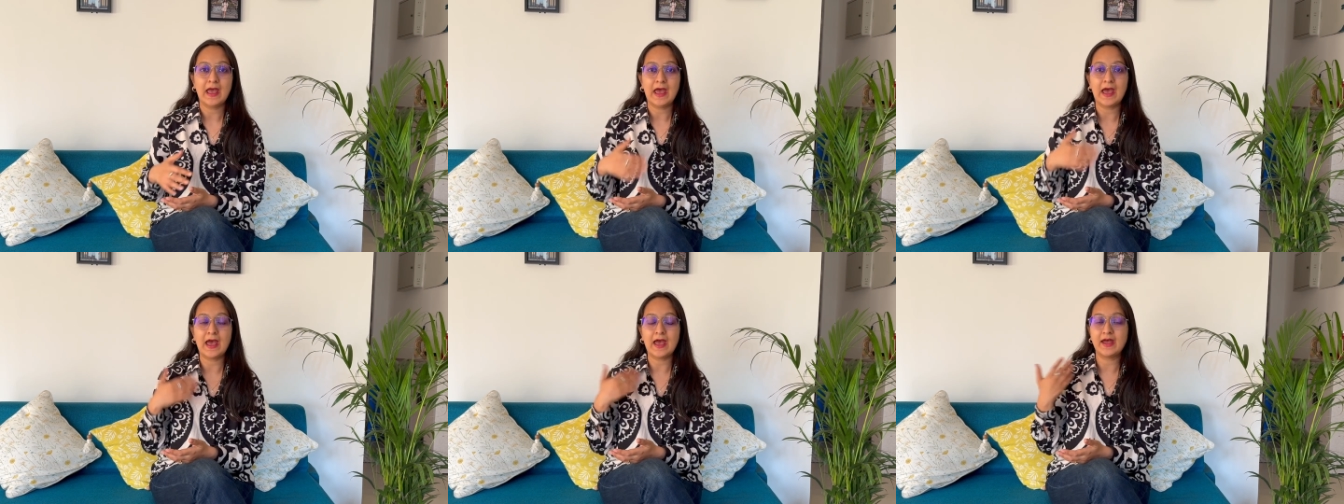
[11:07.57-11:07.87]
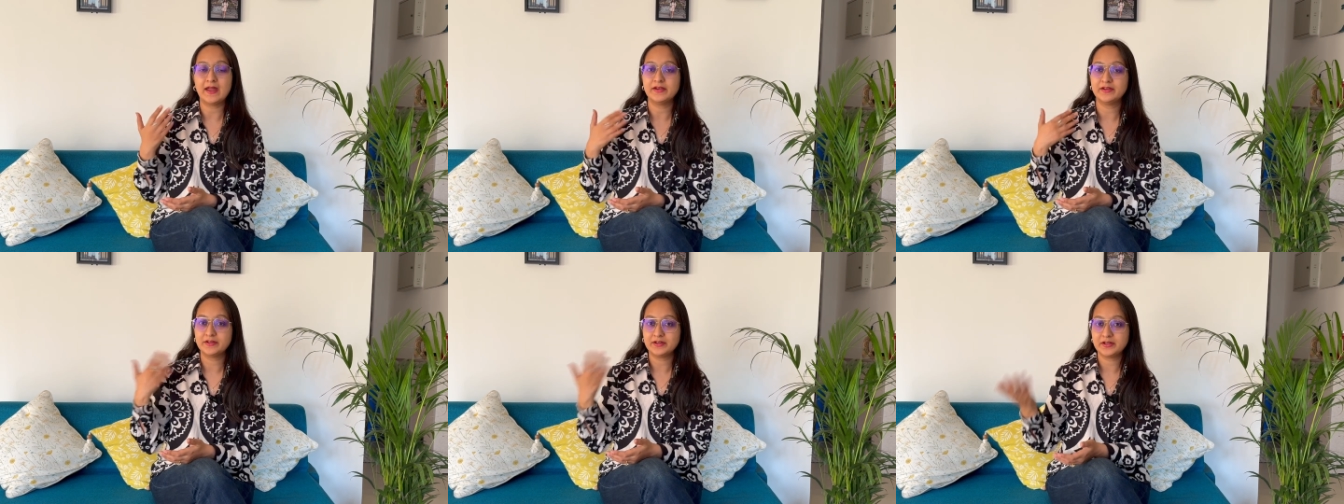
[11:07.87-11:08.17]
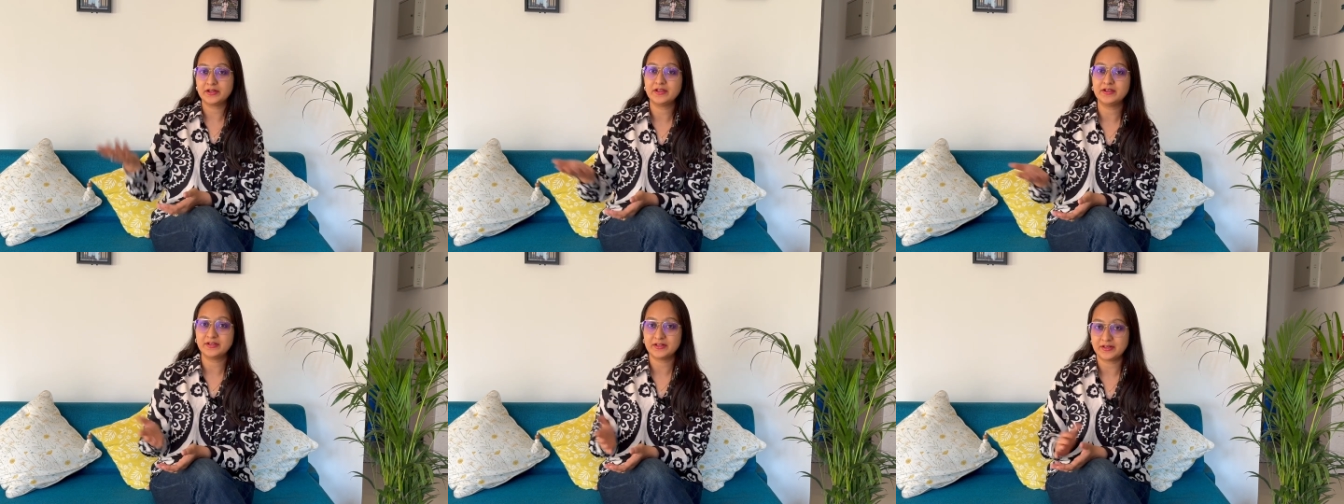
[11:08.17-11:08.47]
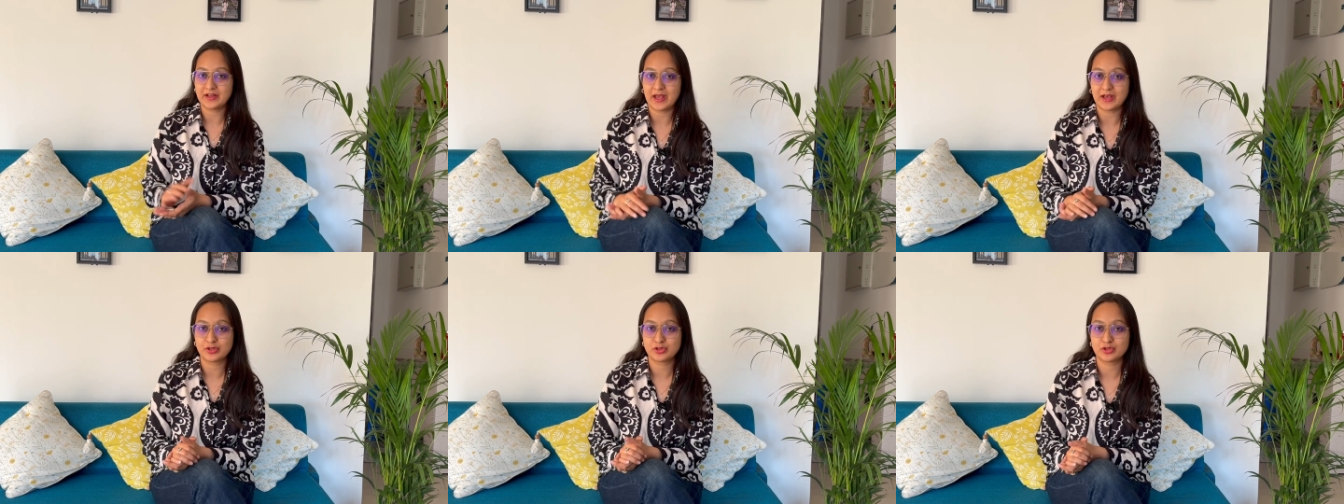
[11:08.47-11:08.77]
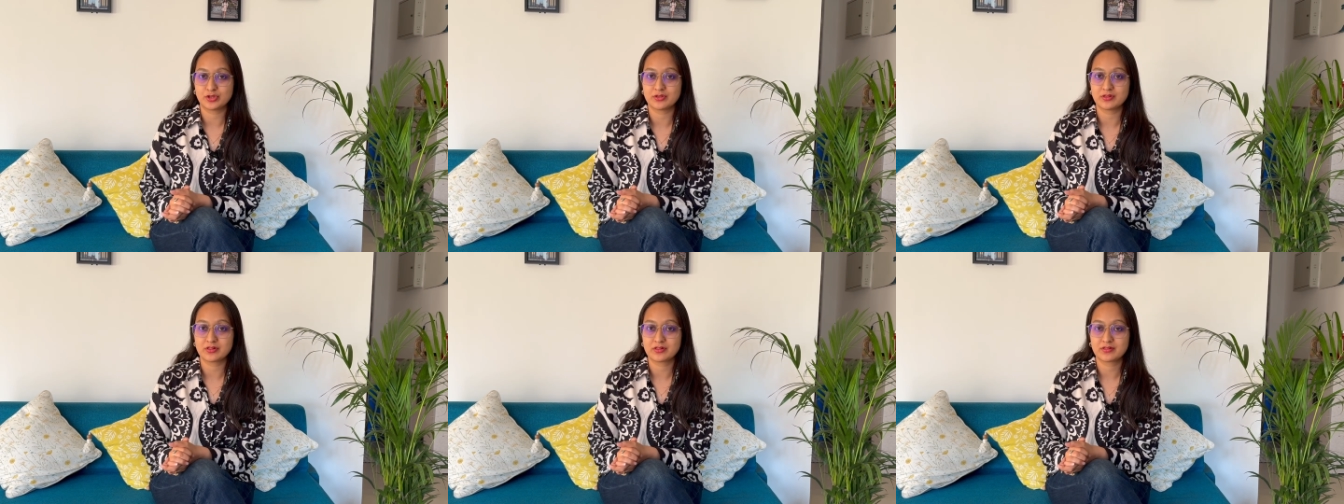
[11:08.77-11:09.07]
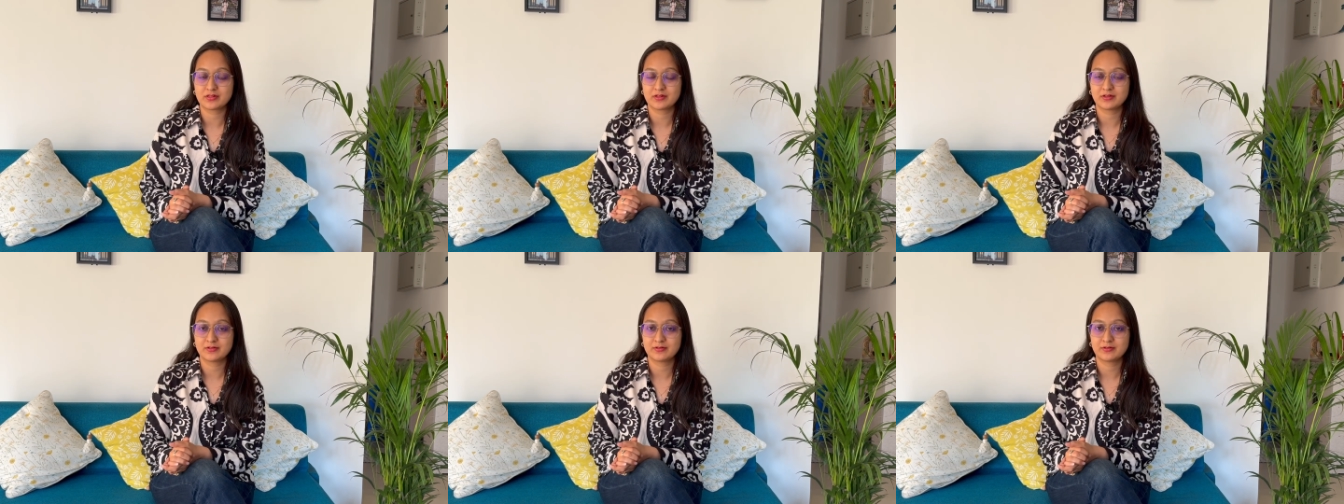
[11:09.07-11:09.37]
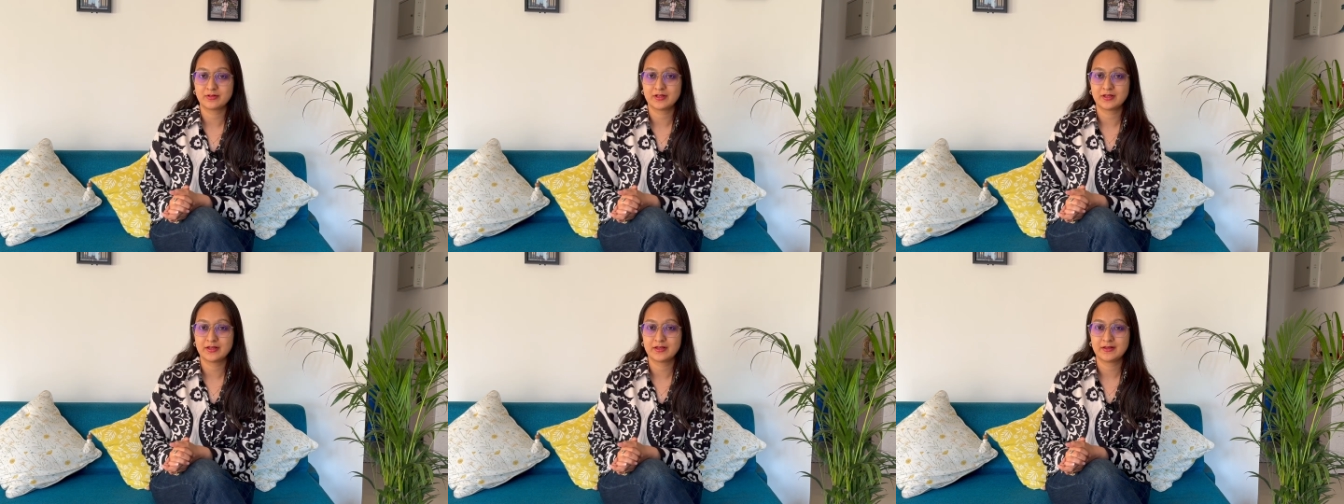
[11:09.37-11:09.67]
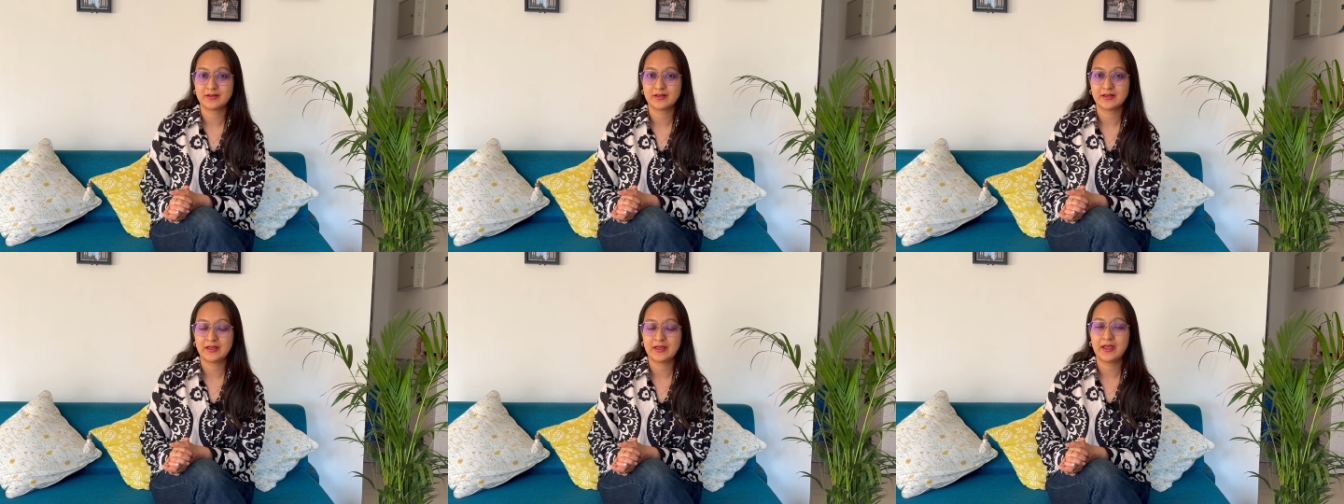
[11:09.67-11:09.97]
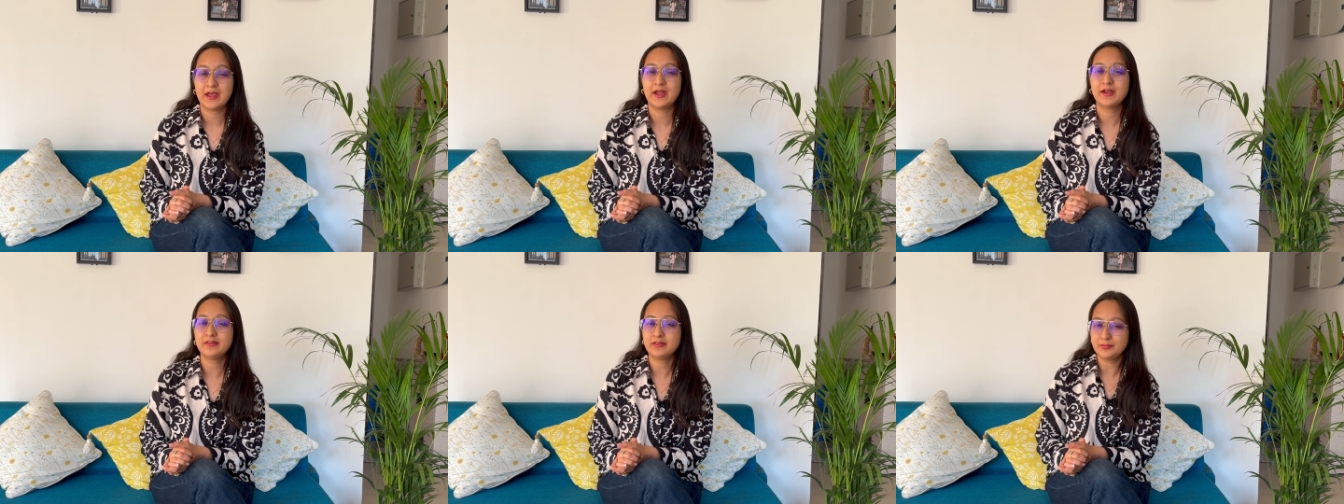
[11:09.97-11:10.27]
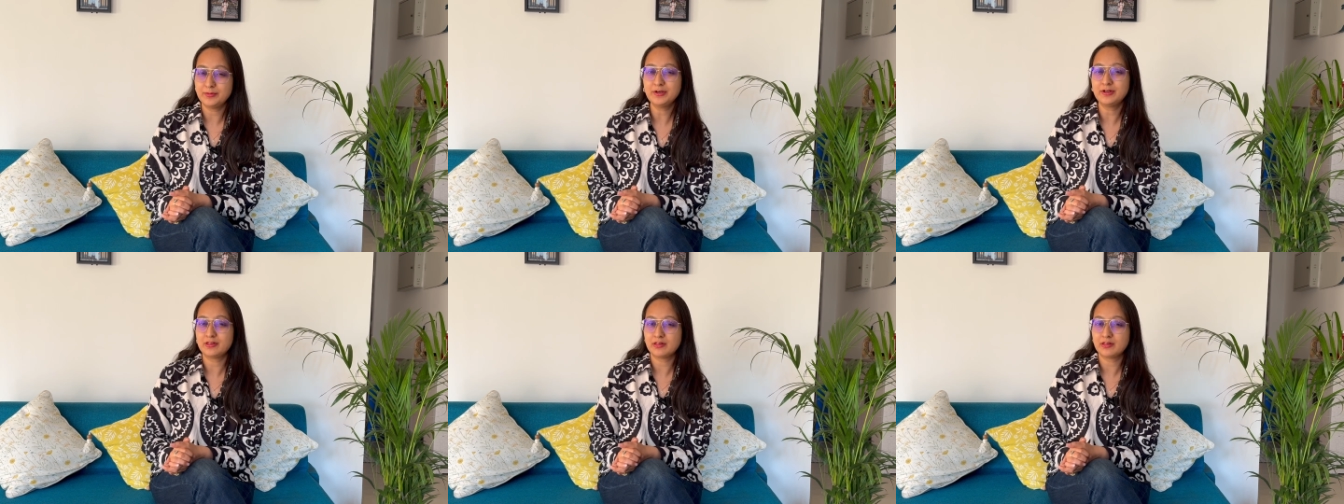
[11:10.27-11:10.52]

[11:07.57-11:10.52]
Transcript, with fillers: and interactions. It's a bit